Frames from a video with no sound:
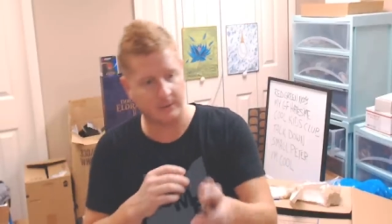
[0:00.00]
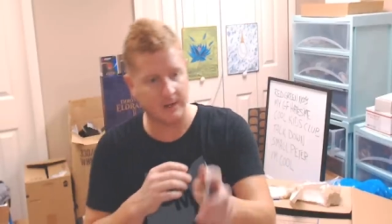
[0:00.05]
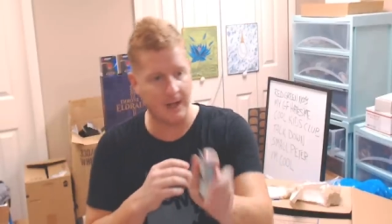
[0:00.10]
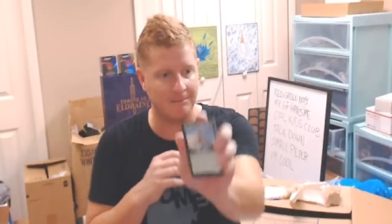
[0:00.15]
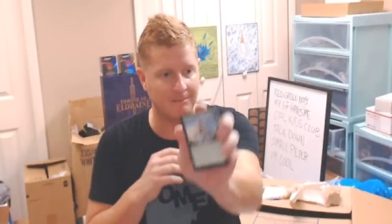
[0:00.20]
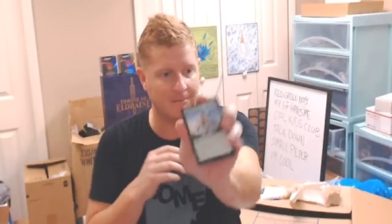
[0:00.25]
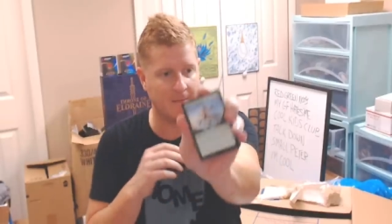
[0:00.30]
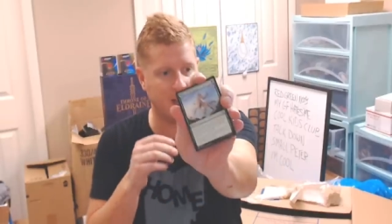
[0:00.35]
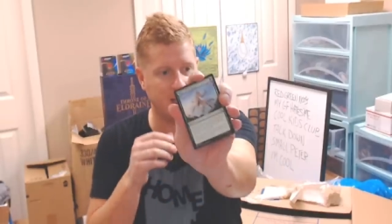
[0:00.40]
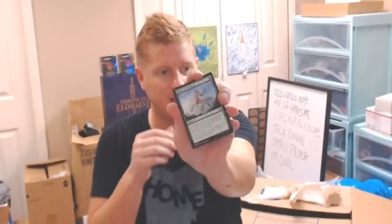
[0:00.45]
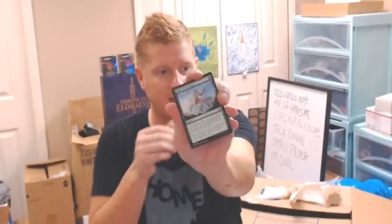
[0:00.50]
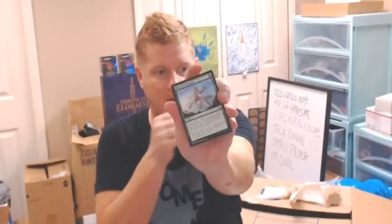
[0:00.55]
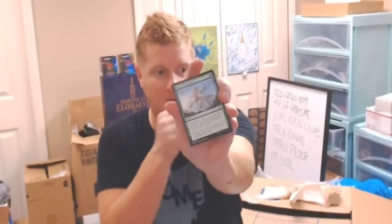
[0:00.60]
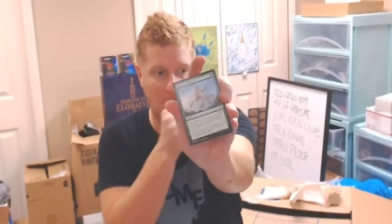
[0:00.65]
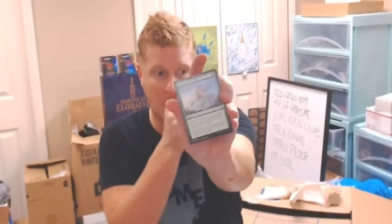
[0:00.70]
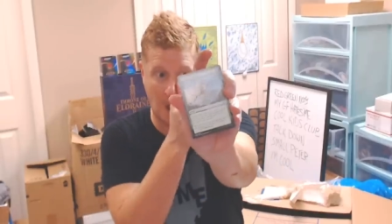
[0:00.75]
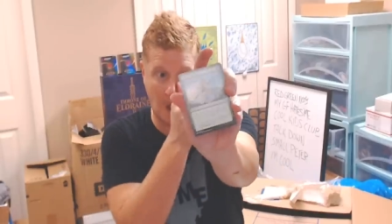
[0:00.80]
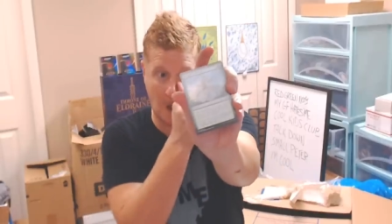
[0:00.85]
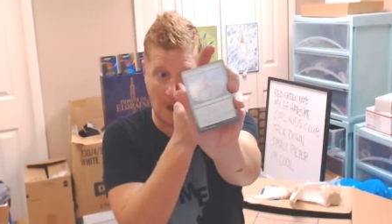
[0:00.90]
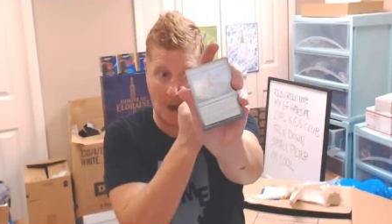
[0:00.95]
got might
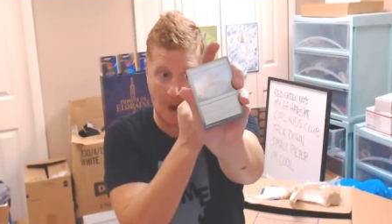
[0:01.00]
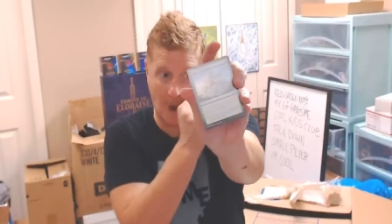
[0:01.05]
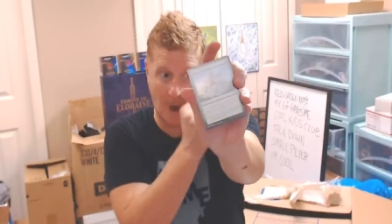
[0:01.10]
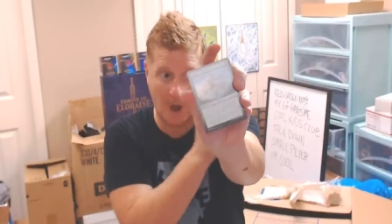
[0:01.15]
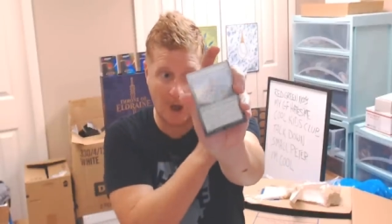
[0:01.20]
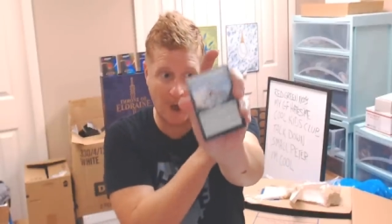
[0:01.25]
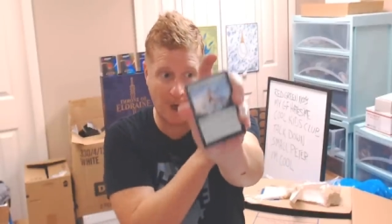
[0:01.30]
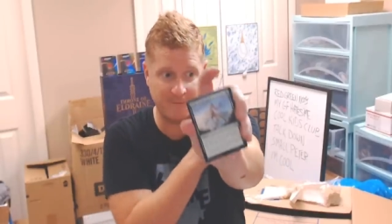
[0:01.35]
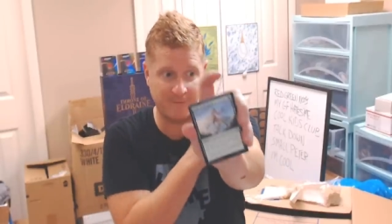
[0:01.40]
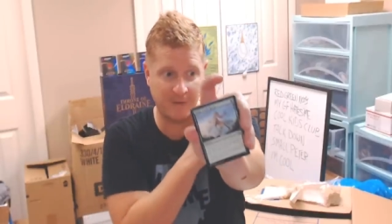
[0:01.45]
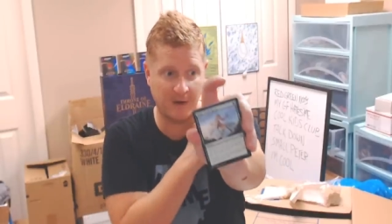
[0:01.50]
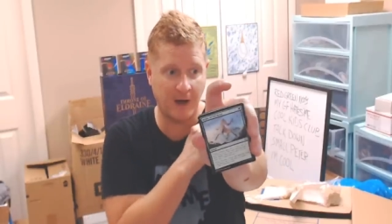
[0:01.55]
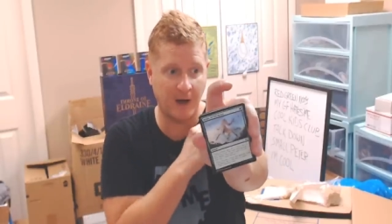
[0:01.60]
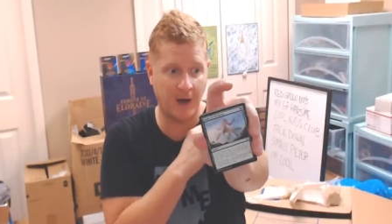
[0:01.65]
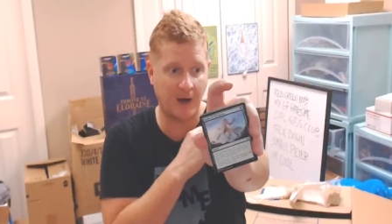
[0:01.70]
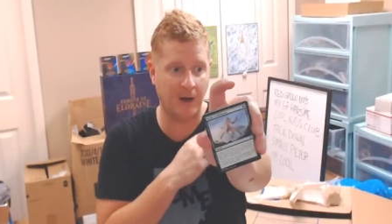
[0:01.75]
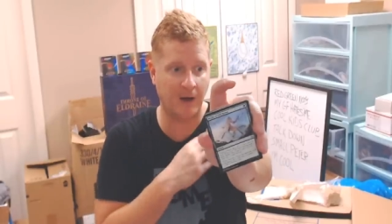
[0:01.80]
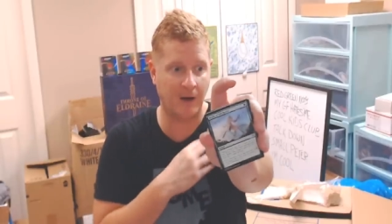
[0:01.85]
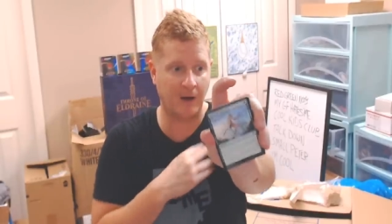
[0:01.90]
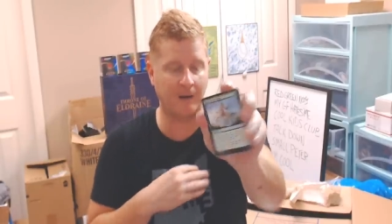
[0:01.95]
of
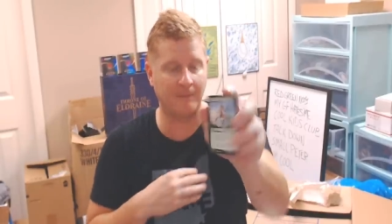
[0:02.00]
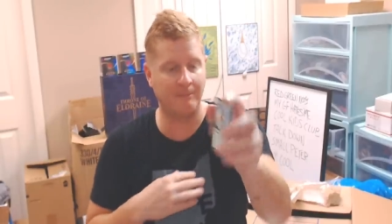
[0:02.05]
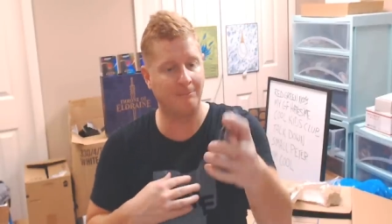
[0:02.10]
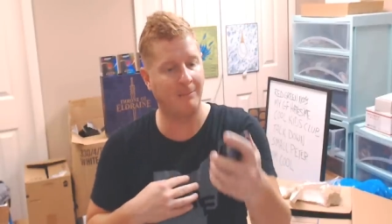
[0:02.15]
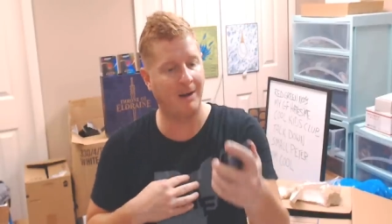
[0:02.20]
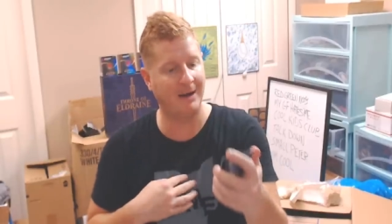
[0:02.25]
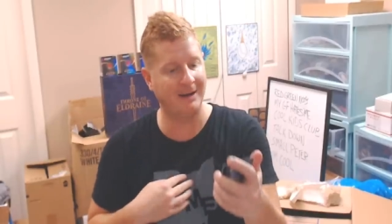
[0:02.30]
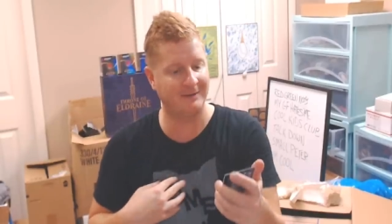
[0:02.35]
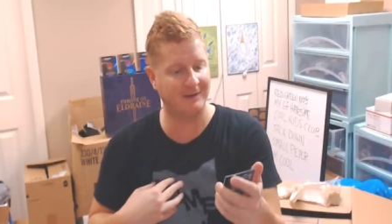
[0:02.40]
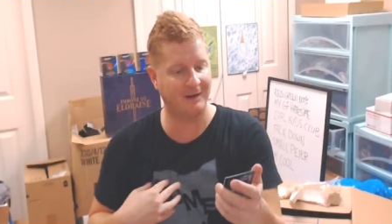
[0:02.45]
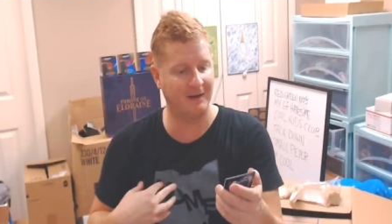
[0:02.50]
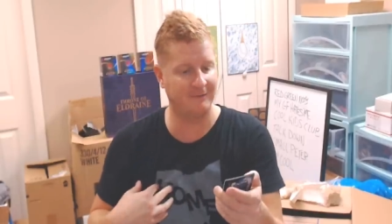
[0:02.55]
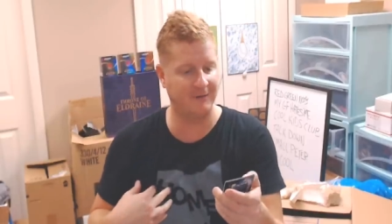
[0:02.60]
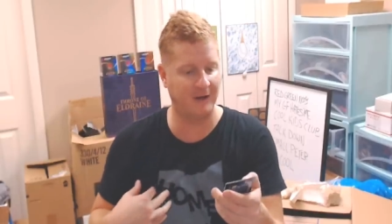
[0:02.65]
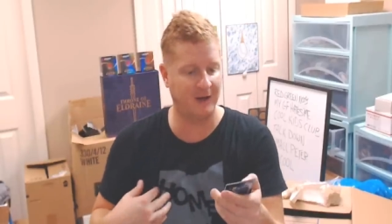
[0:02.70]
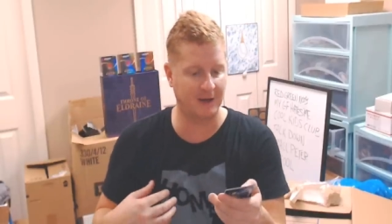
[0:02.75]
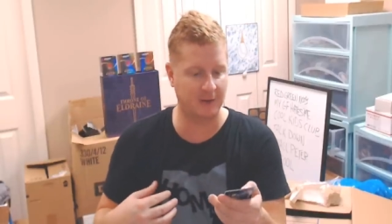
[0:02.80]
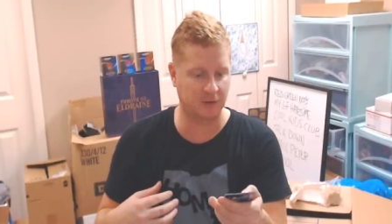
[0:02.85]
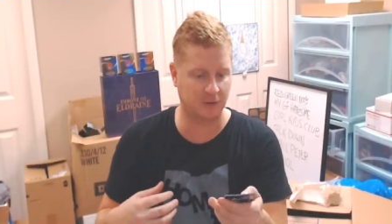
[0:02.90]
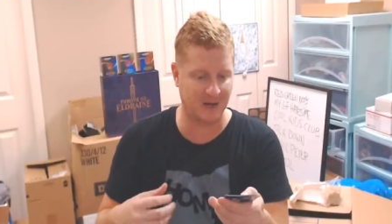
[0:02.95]
uh might of
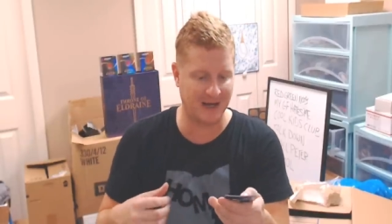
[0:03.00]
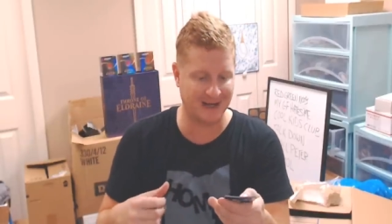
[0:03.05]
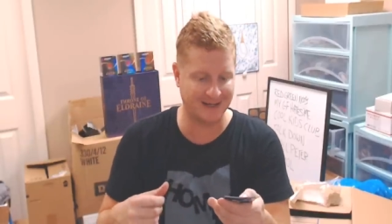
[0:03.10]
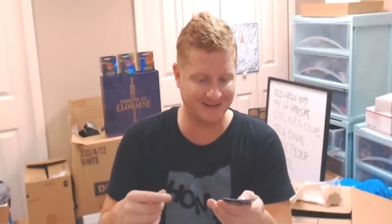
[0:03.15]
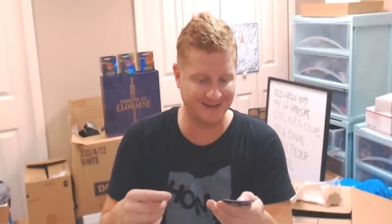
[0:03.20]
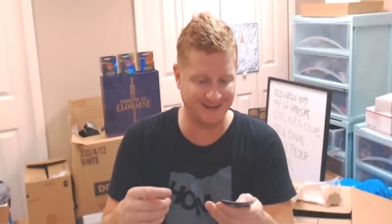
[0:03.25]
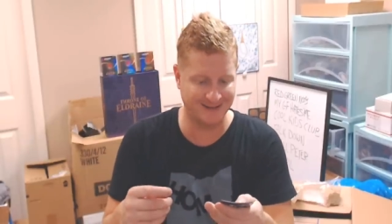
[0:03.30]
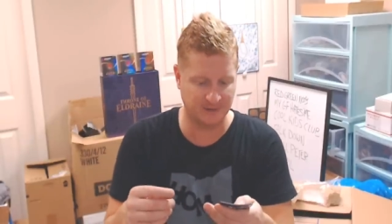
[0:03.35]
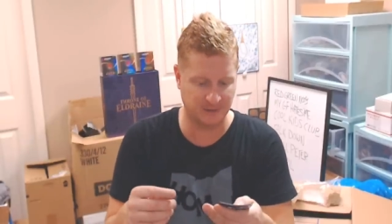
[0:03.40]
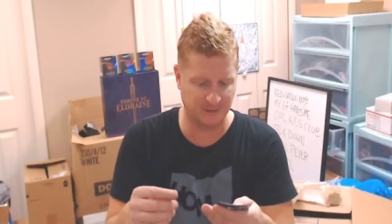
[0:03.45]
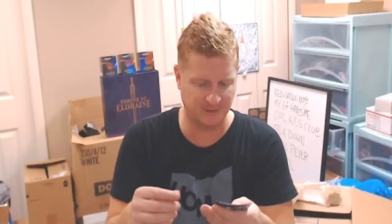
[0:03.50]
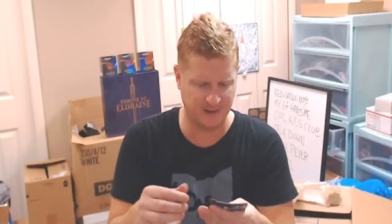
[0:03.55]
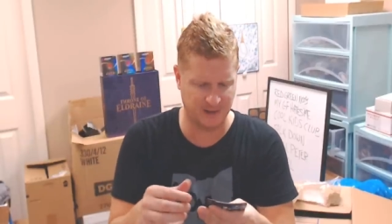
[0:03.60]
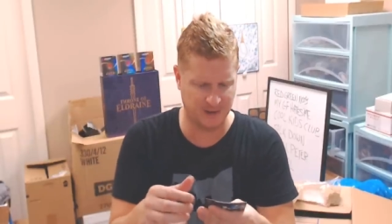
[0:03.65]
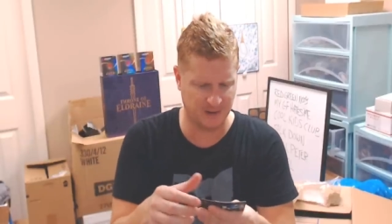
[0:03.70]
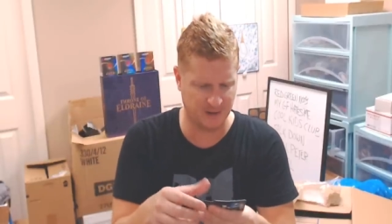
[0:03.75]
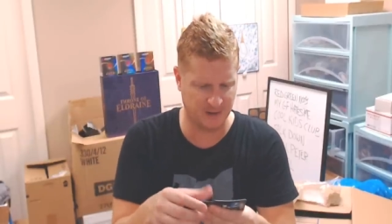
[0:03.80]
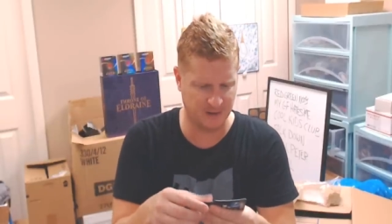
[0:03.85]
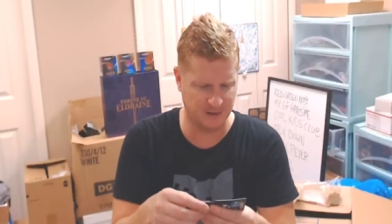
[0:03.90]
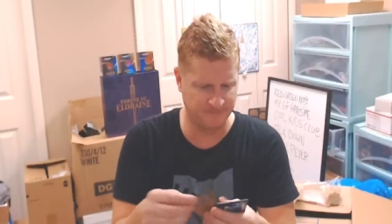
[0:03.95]
a Krosa. Great
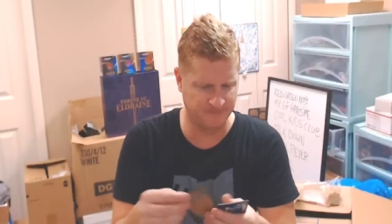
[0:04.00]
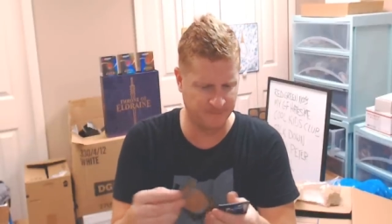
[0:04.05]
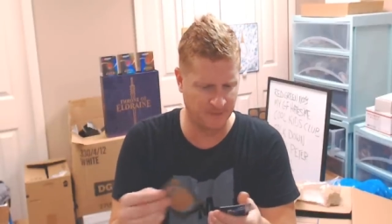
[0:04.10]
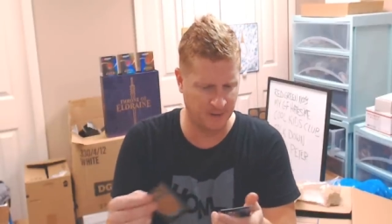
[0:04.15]
card.